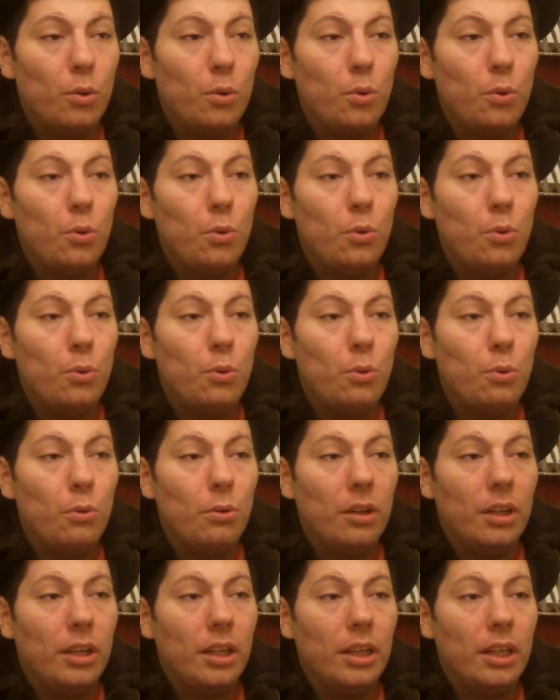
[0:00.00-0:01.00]
who
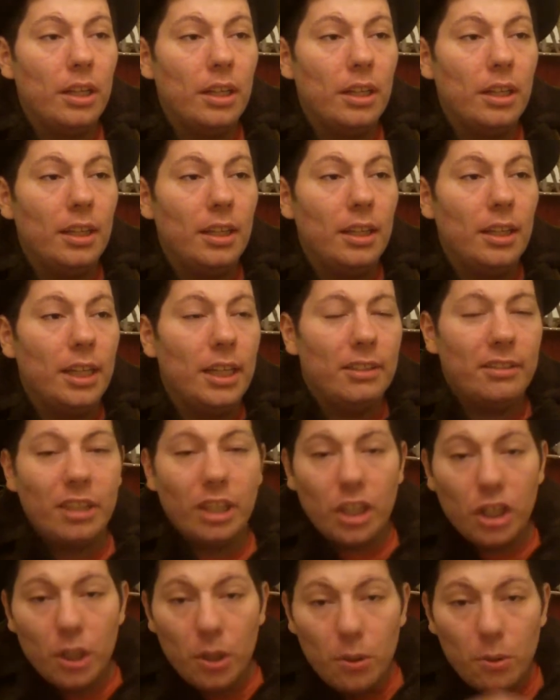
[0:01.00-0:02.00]
isn't
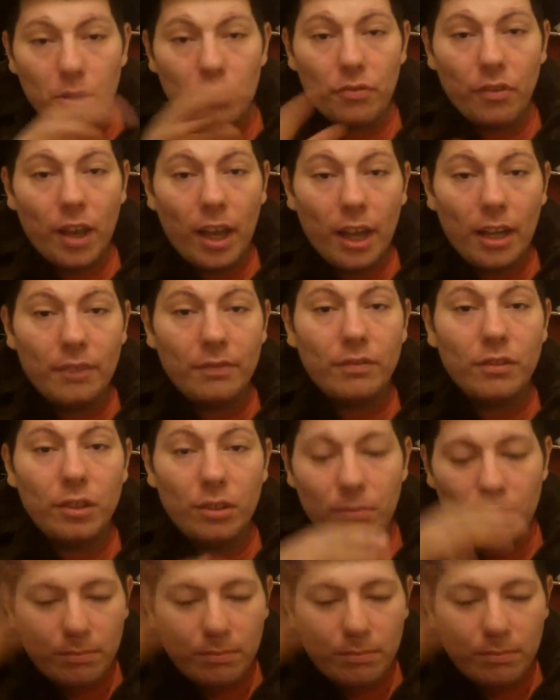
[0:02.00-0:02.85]
a huge fan of